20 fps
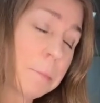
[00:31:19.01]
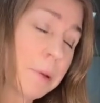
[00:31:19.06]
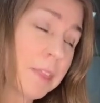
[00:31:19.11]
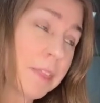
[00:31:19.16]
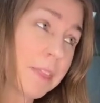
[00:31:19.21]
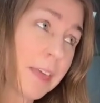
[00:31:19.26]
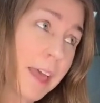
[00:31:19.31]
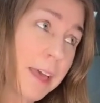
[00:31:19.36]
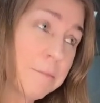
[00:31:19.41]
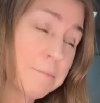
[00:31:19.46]

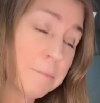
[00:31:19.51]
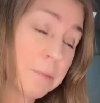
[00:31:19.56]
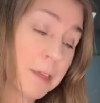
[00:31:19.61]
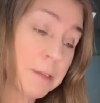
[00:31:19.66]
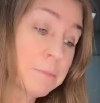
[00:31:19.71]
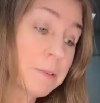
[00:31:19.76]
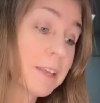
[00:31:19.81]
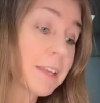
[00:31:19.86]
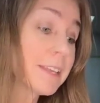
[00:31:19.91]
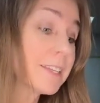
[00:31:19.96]
but that
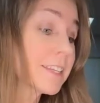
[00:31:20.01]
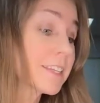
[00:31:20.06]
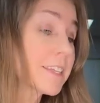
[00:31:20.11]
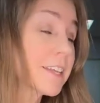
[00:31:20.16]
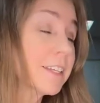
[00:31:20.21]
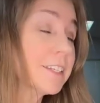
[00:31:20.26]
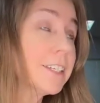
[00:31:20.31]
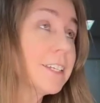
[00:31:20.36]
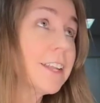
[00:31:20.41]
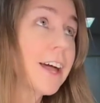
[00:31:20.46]
baby is
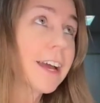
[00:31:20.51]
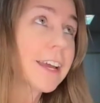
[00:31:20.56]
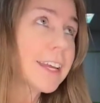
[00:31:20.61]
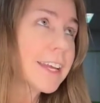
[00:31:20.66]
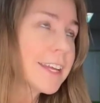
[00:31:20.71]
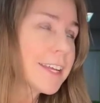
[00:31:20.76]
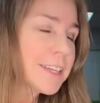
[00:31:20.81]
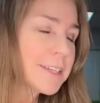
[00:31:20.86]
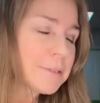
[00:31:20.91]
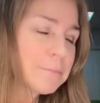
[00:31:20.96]
the
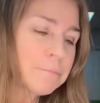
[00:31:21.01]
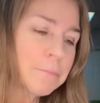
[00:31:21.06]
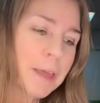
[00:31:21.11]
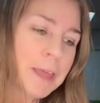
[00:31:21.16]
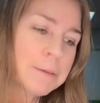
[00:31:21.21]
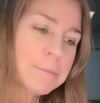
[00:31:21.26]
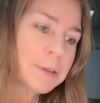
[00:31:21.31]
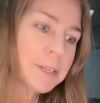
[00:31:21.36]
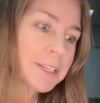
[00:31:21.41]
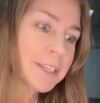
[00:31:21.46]
luckiest
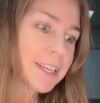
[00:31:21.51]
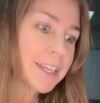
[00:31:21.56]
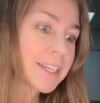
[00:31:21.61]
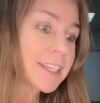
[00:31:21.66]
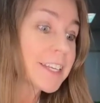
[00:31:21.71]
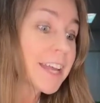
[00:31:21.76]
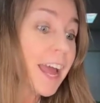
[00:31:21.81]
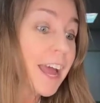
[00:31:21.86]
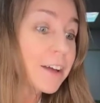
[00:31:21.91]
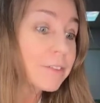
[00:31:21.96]
baby to
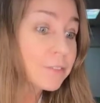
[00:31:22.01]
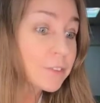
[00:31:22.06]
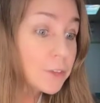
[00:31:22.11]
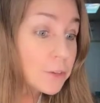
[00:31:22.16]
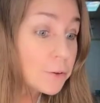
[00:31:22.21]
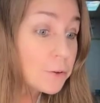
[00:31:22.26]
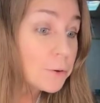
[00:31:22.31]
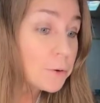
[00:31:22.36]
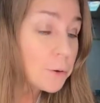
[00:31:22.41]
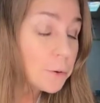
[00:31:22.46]
get to have
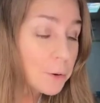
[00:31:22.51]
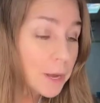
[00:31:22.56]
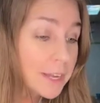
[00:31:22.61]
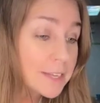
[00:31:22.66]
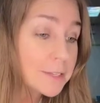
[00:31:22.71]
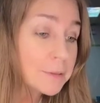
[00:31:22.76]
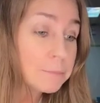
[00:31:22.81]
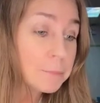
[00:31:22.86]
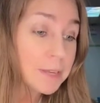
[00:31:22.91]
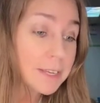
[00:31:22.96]
you
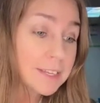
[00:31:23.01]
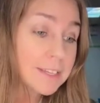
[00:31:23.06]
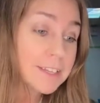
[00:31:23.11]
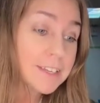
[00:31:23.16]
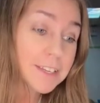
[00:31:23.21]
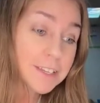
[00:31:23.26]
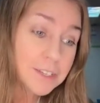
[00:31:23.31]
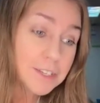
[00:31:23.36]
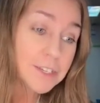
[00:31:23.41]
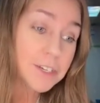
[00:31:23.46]
as a big
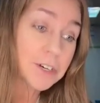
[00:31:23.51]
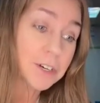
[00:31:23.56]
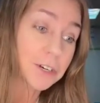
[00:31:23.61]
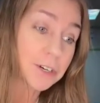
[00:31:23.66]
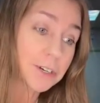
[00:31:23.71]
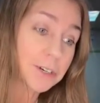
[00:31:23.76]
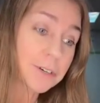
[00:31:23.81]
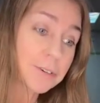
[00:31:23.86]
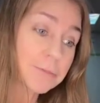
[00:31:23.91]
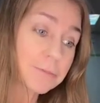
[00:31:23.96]

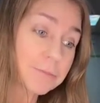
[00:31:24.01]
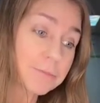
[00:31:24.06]
sister.